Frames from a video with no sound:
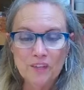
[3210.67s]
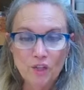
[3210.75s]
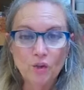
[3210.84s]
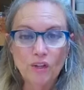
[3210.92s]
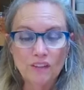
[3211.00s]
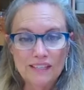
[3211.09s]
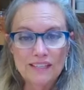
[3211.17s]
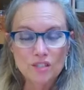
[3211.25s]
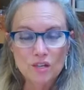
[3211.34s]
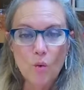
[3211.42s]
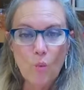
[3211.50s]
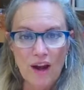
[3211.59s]
you'll at least
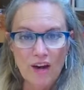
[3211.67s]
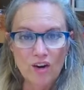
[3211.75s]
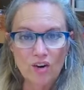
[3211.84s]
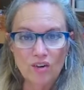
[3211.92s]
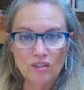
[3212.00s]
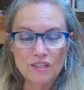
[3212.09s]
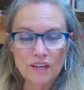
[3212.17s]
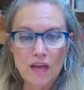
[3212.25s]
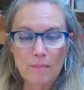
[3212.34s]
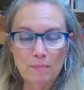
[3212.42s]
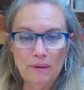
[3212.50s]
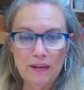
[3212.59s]
know where to
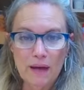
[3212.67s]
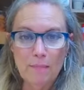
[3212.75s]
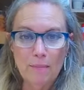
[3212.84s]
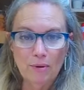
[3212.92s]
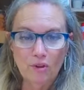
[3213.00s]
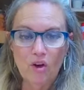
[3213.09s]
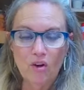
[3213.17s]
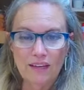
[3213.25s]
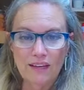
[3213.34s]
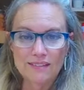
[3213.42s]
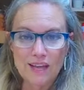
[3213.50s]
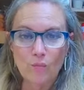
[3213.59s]
come and pick up my
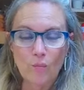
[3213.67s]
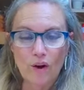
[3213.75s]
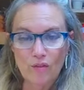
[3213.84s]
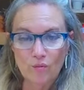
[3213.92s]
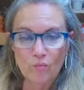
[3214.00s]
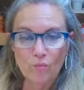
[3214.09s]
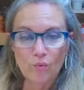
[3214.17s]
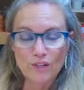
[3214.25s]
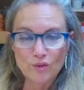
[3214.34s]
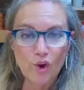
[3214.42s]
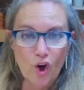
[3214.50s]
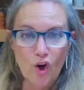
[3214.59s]
belongings and where the
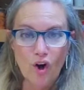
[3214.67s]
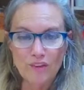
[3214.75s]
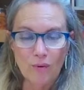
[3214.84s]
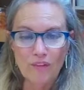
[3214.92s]
rental car,